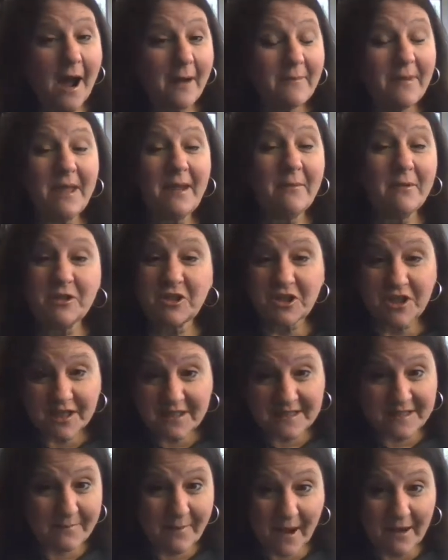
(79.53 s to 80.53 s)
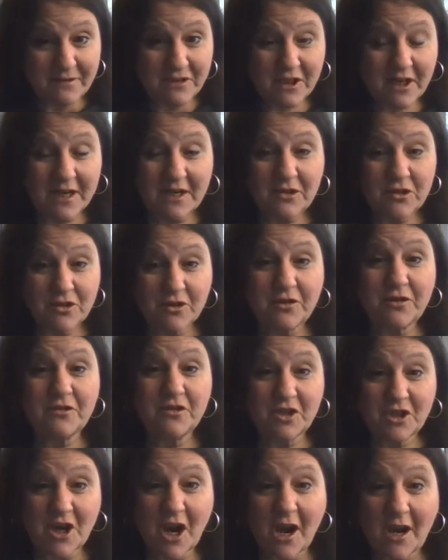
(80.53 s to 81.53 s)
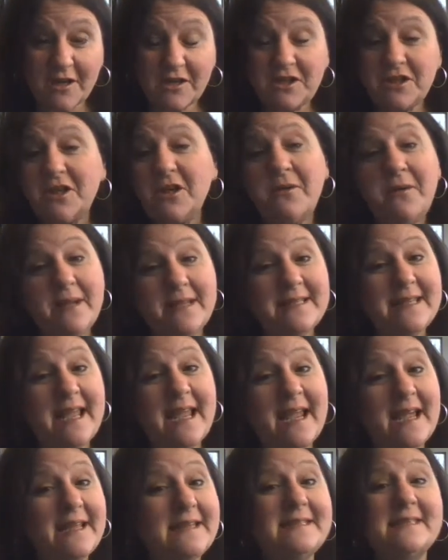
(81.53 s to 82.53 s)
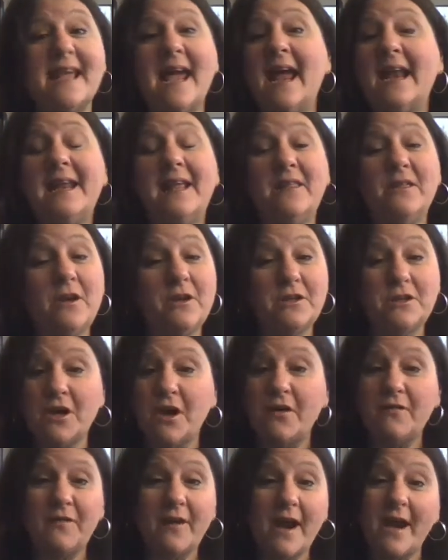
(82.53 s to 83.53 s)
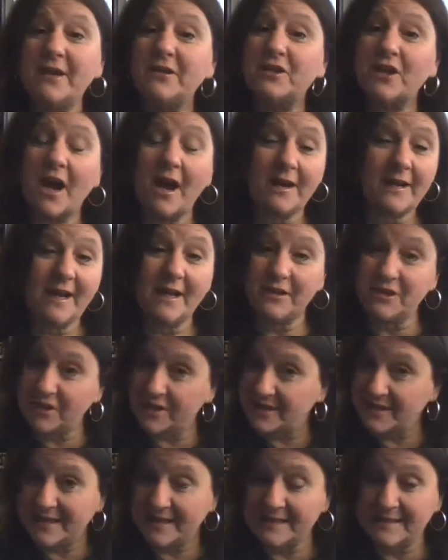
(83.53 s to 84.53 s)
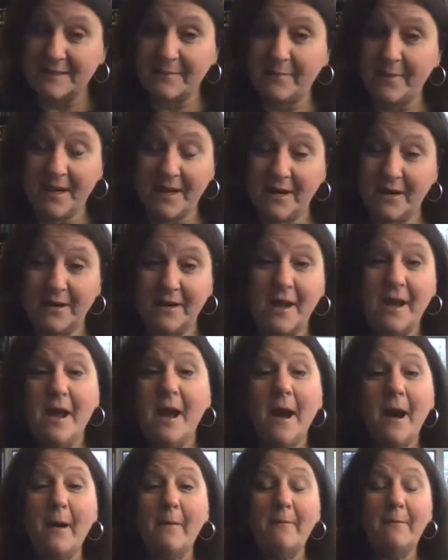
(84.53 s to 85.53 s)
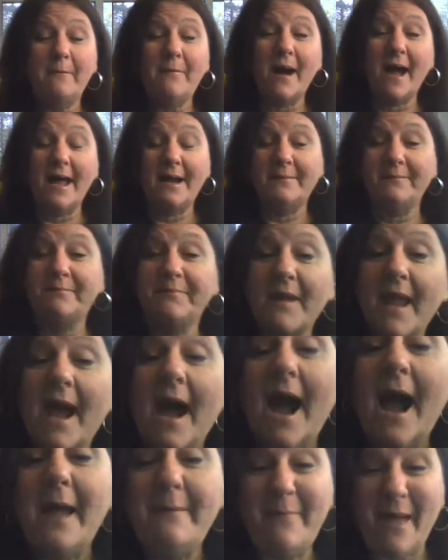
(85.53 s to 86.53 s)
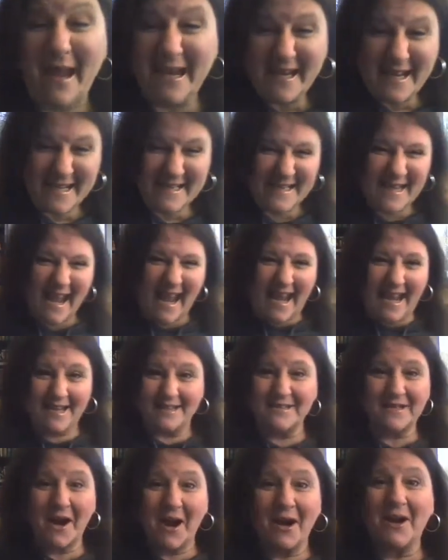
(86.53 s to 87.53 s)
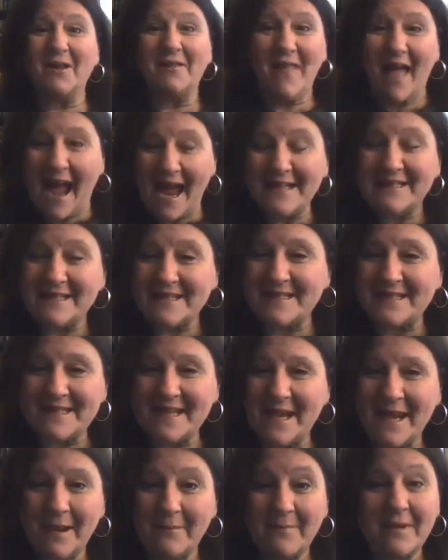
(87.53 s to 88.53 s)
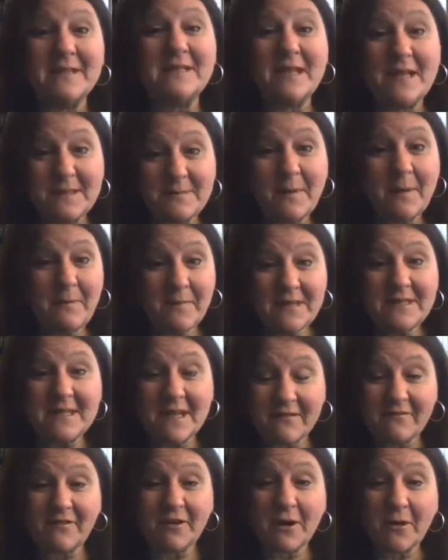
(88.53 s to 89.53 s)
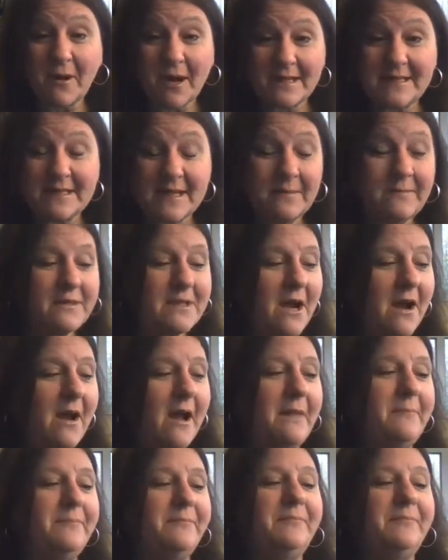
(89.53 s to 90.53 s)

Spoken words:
he was just about to introduce John to his aunts, and he looked over and John had just disappeared. But I bet his aunts are glad to see him because he's been missing for quite some time.